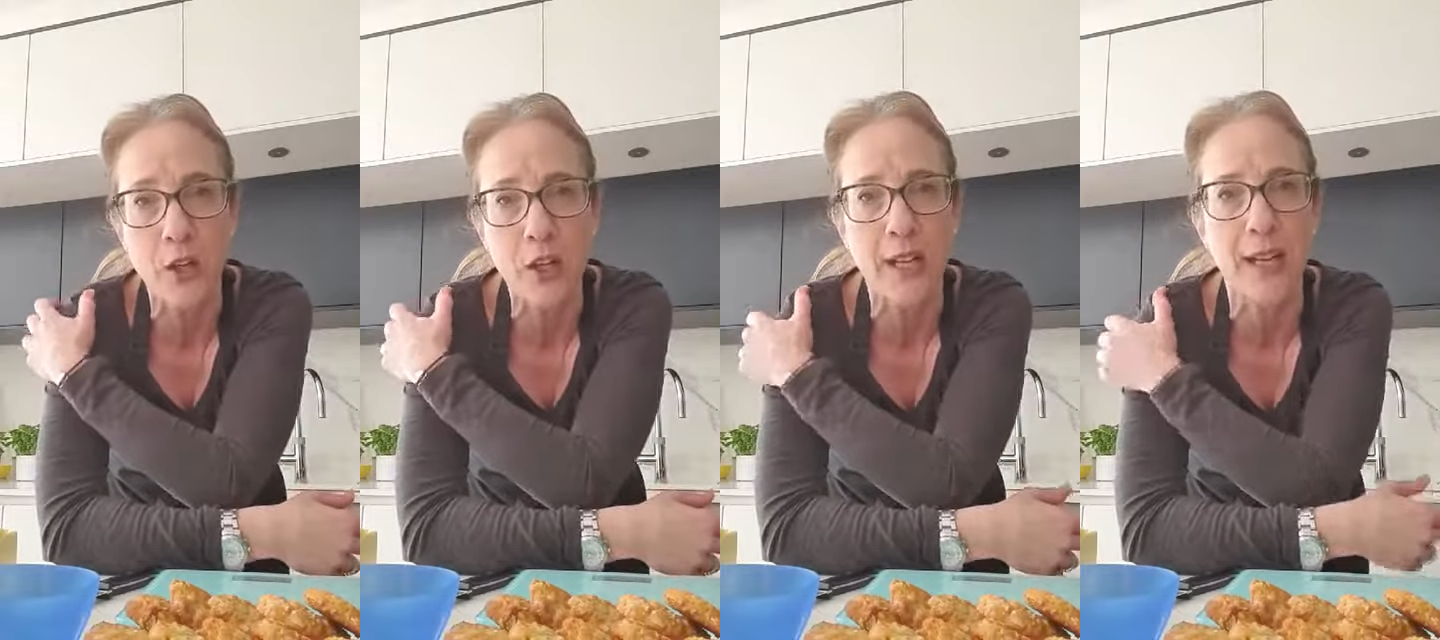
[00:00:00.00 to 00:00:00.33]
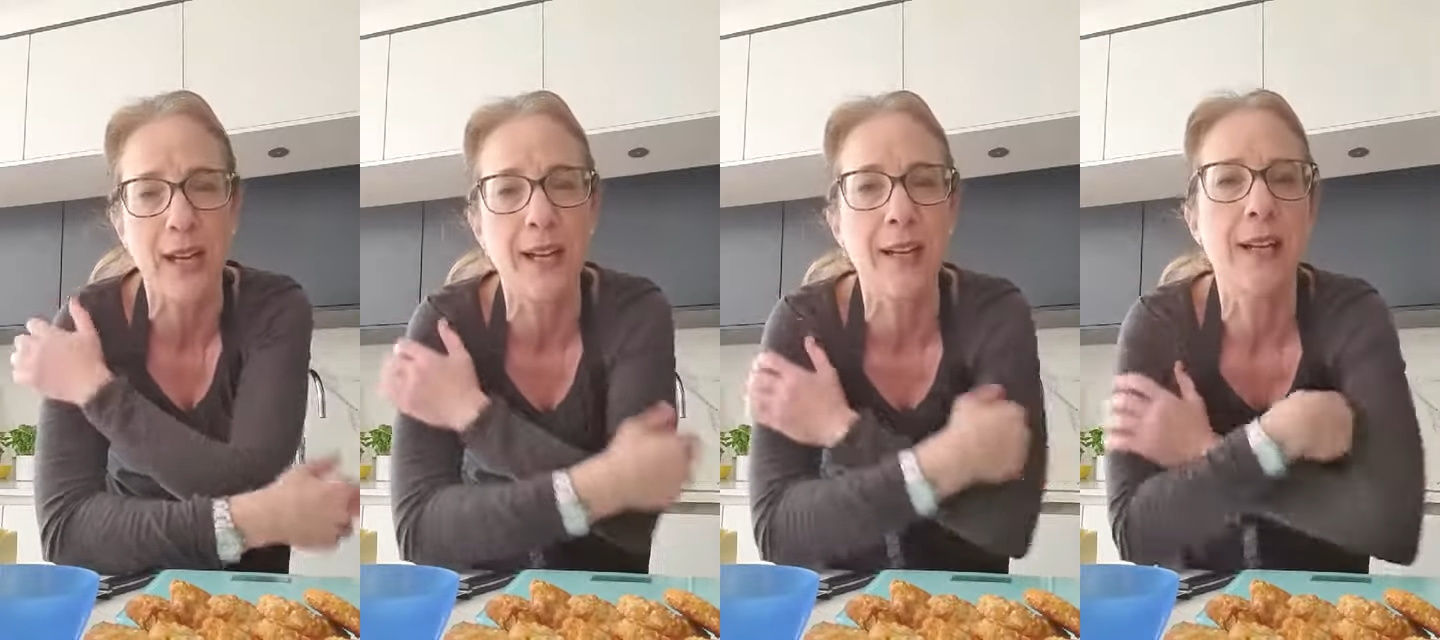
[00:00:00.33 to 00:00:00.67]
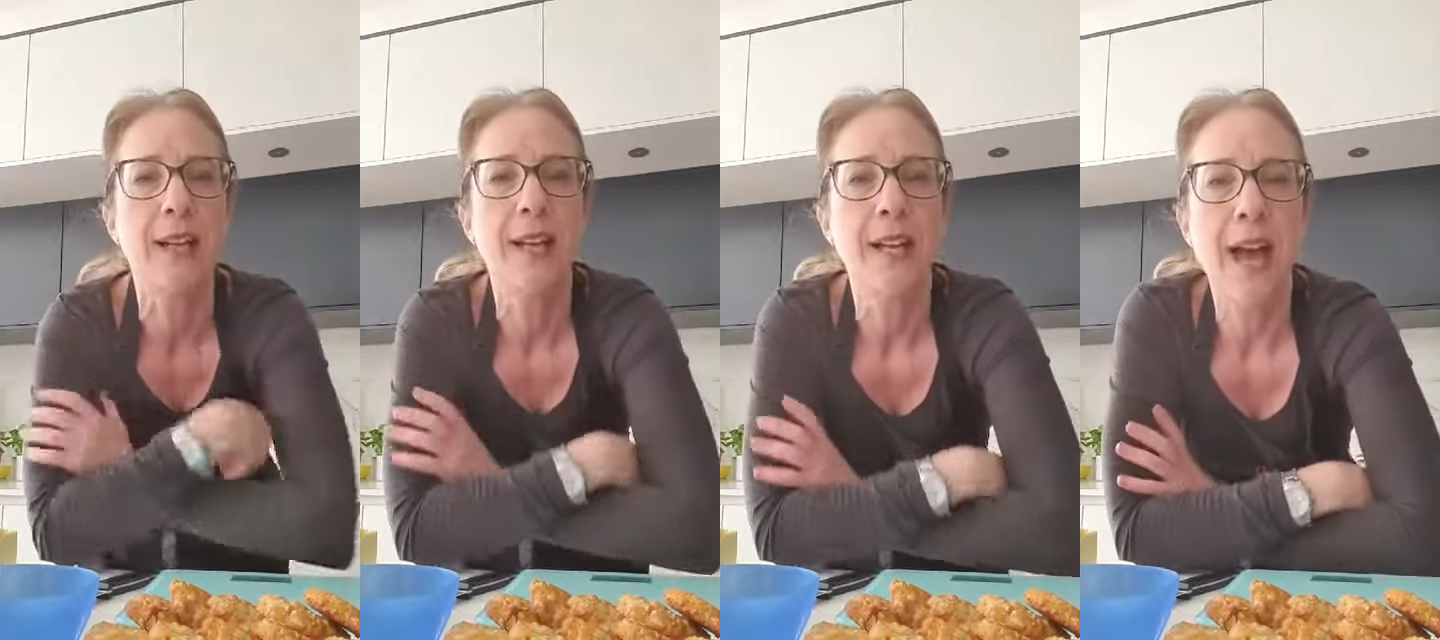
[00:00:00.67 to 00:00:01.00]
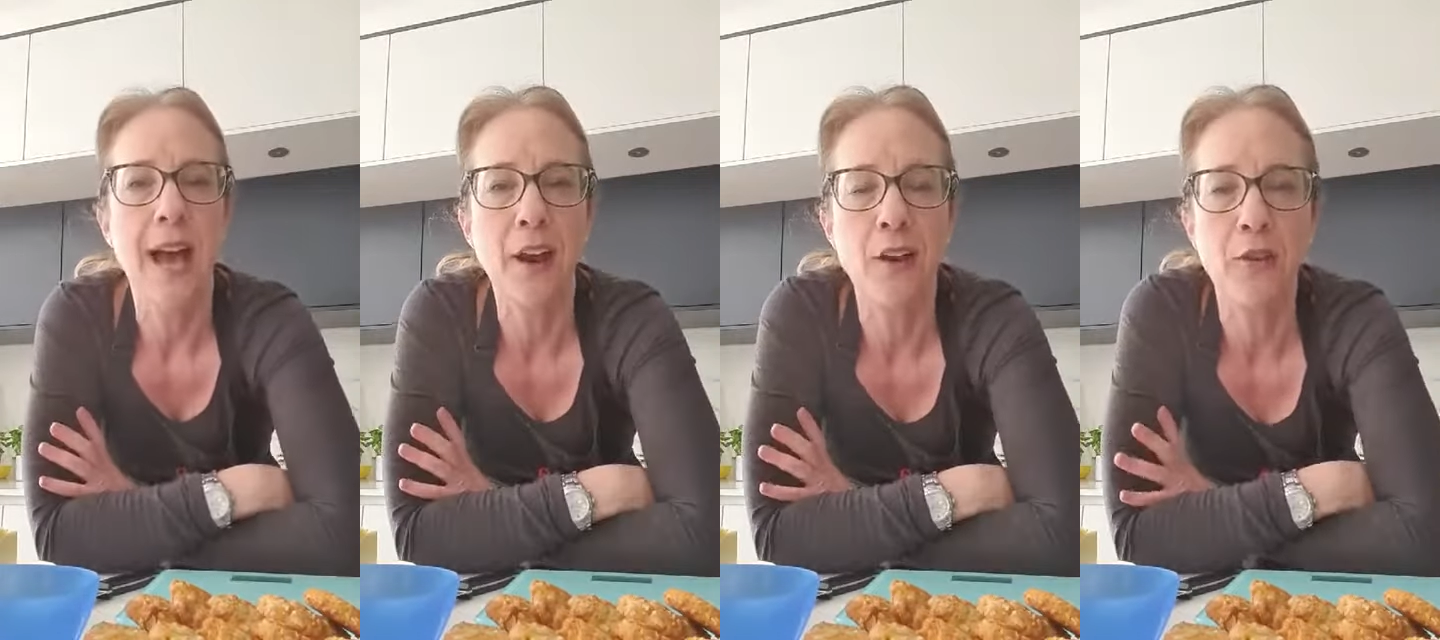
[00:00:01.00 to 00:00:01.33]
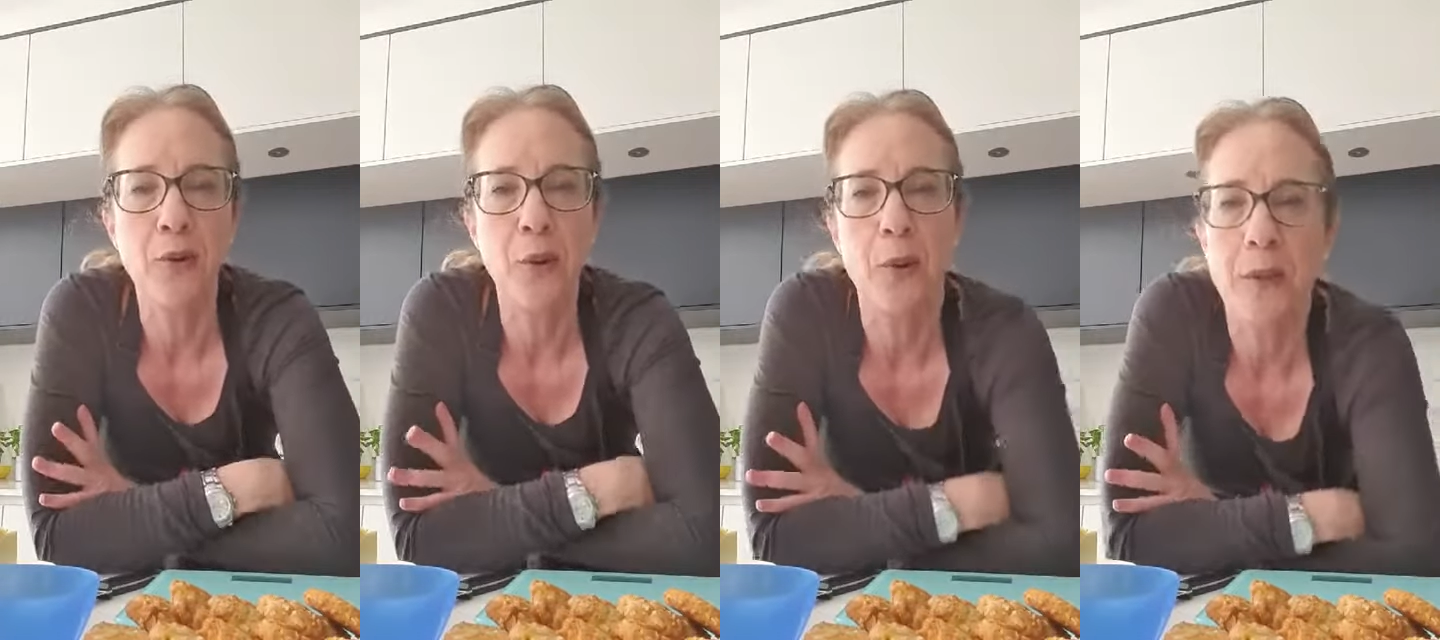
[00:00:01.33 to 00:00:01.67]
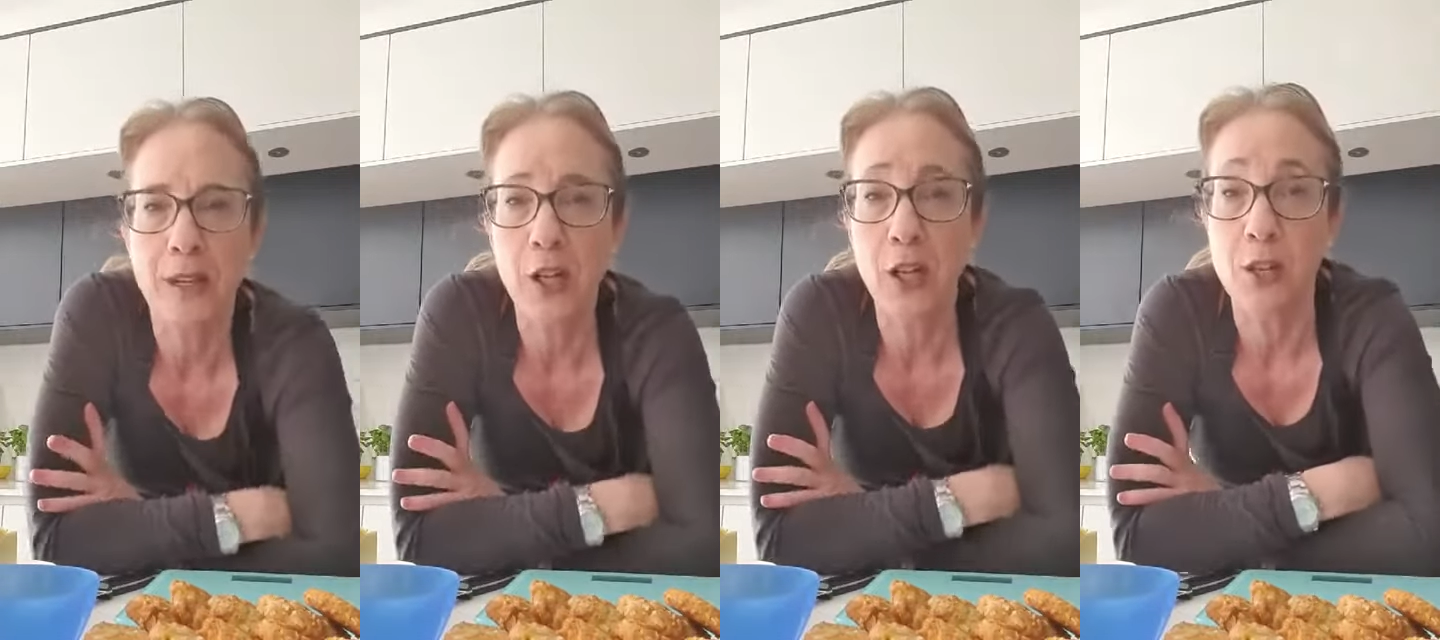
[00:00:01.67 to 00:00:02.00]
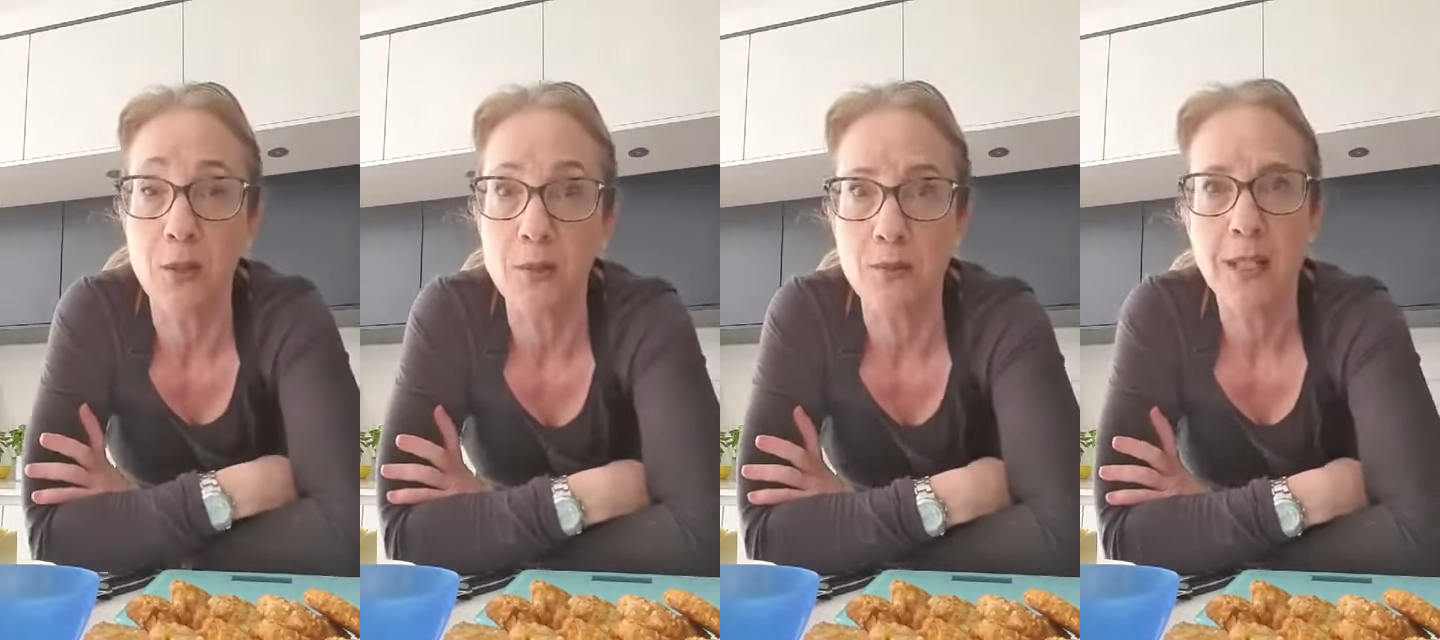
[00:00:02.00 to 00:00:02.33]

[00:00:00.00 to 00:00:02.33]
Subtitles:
cookie, and I thought it would be good.